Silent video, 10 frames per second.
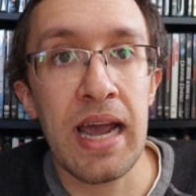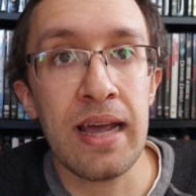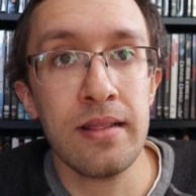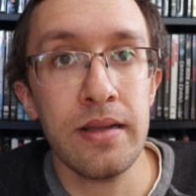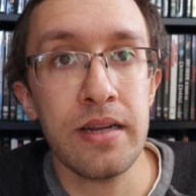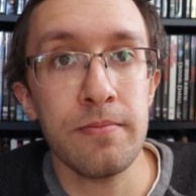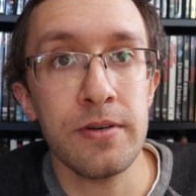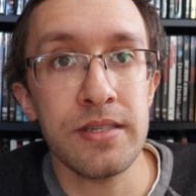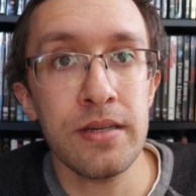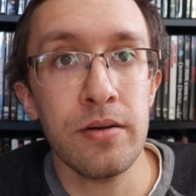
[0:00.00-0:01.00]
athlete in
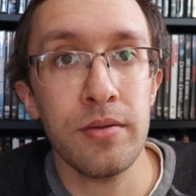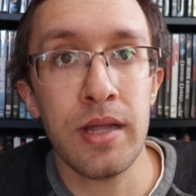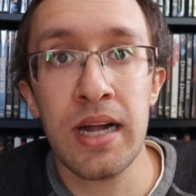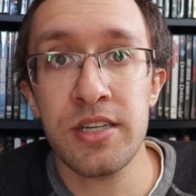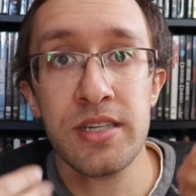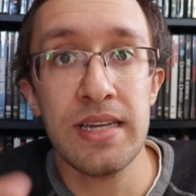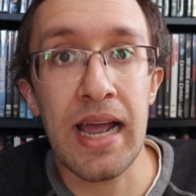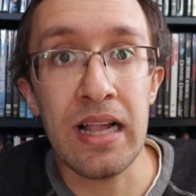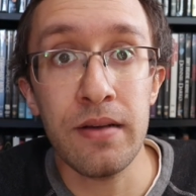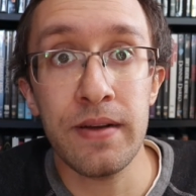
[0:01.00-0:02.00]
Brazil not just
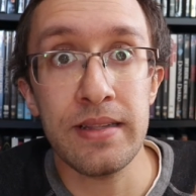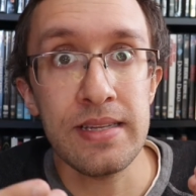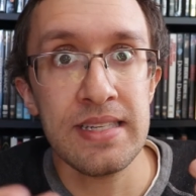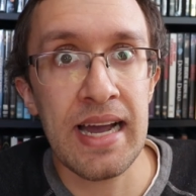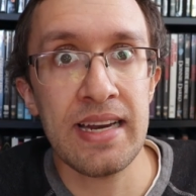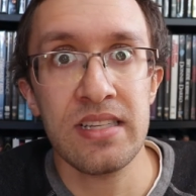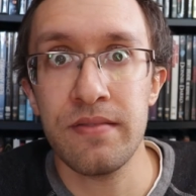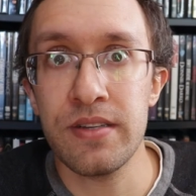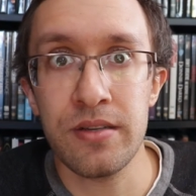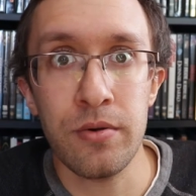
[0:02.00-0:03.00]
to elevate the status
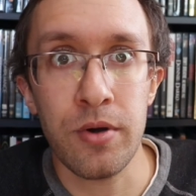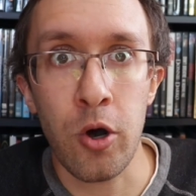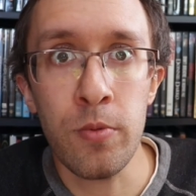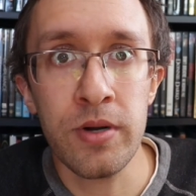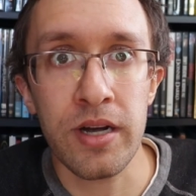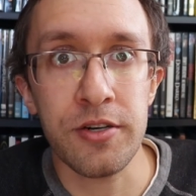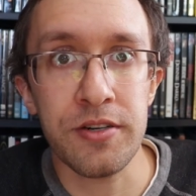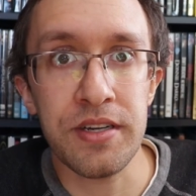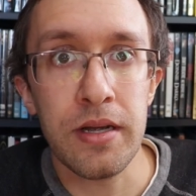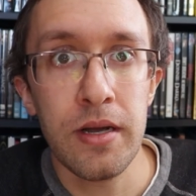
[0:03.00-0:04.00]
of his own home
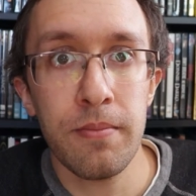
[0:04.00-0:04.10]
country,